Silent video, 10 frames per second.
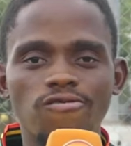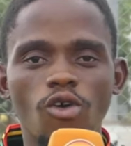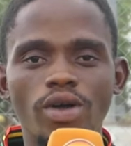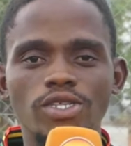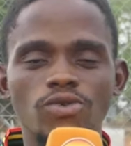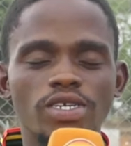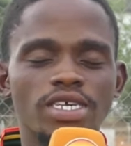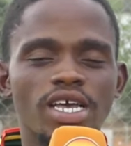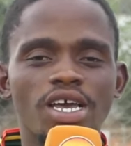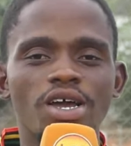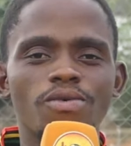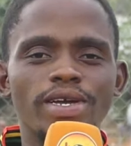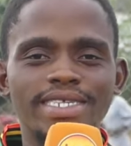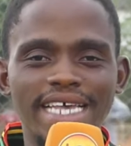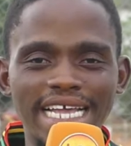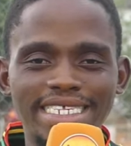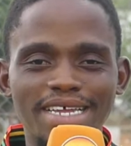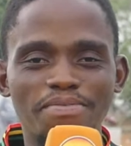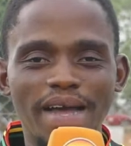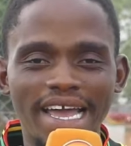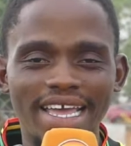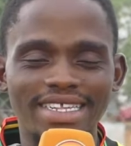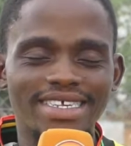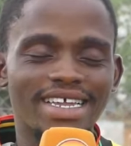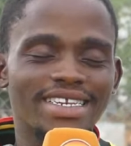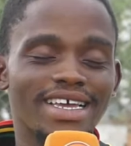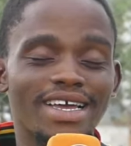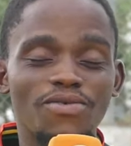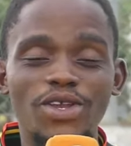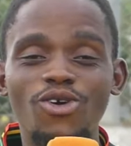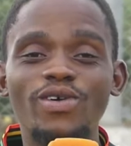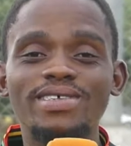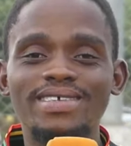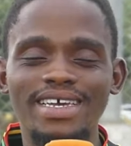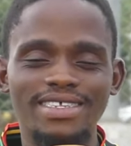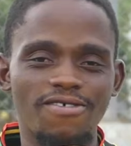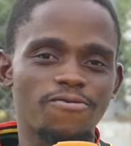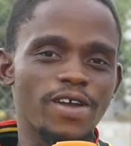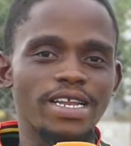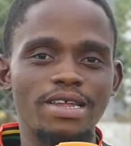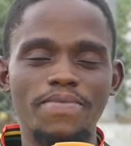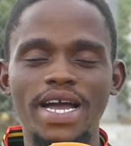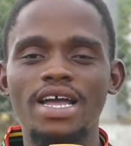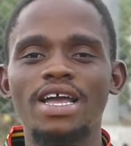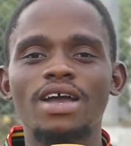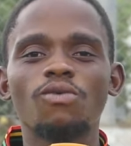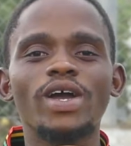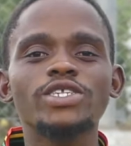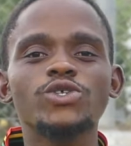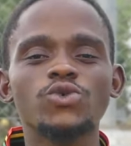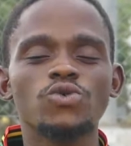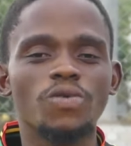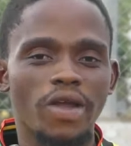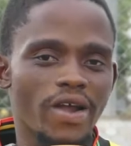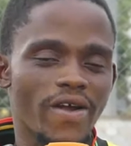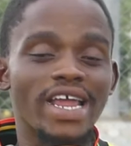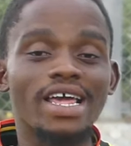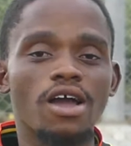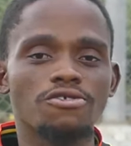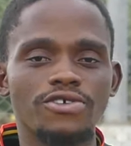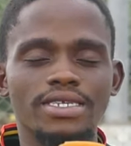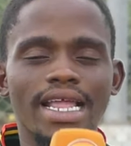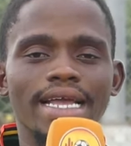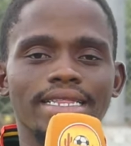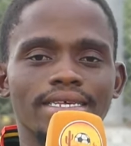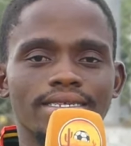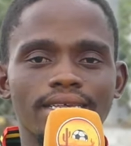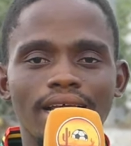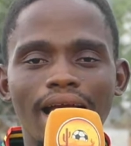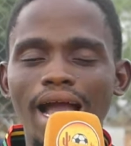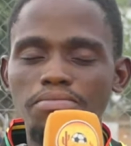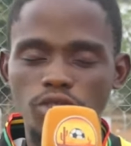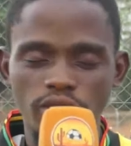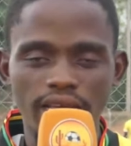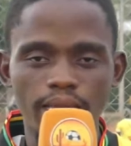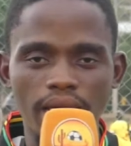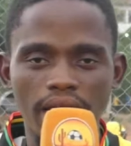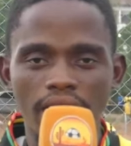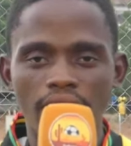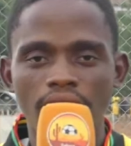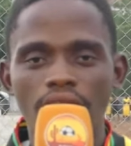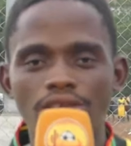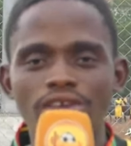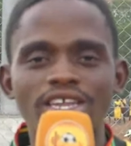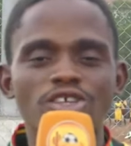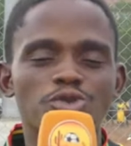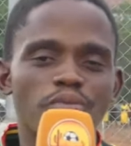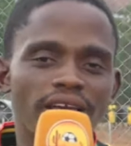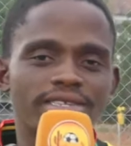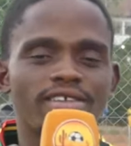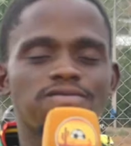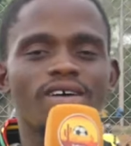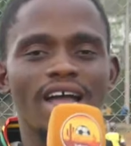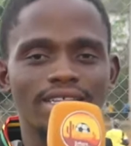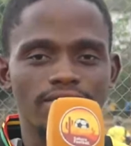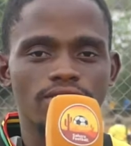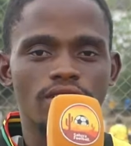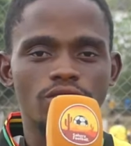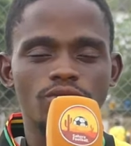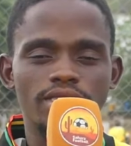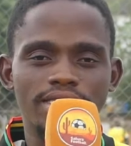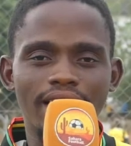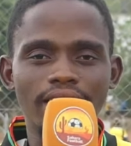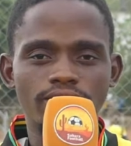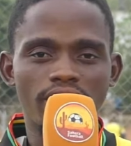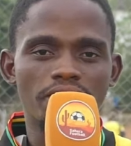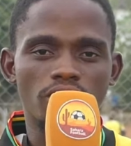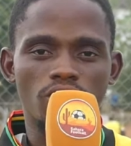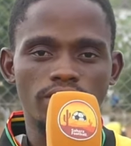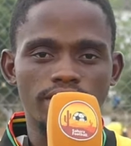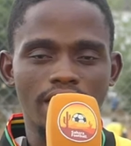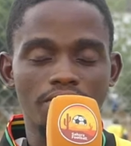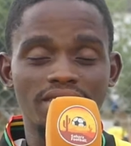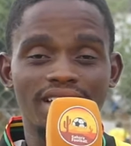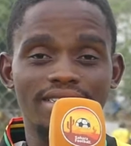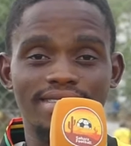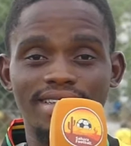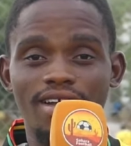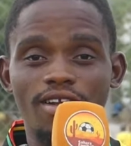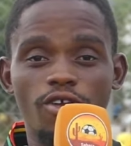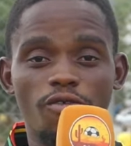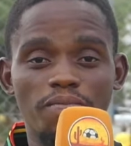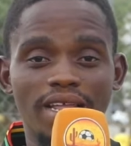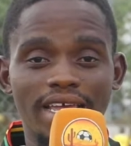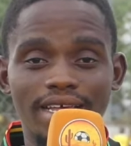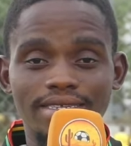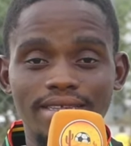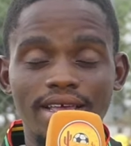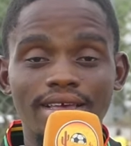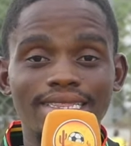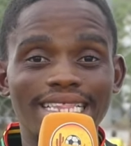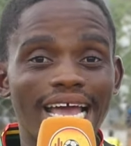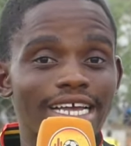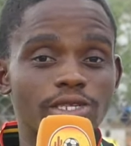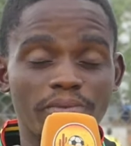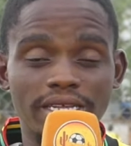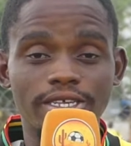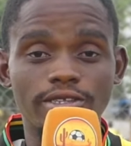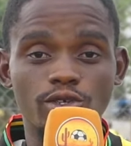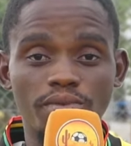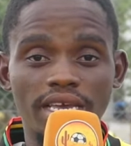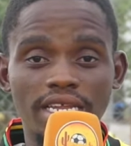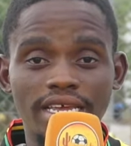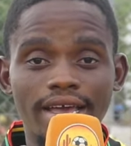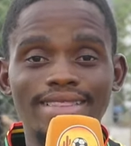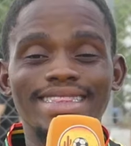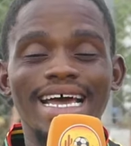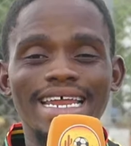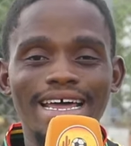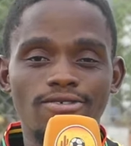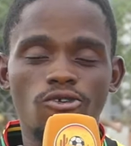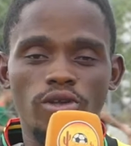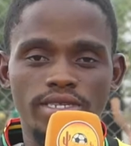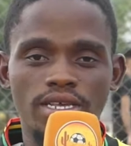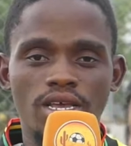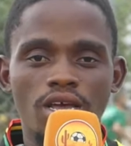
forward to it. We're excited by it, and we know it's just a friendly, but when two great countries like this come together, you can expect the fans to decide to have a good time. Yes, there are a lot of players that are expected to be in here that are not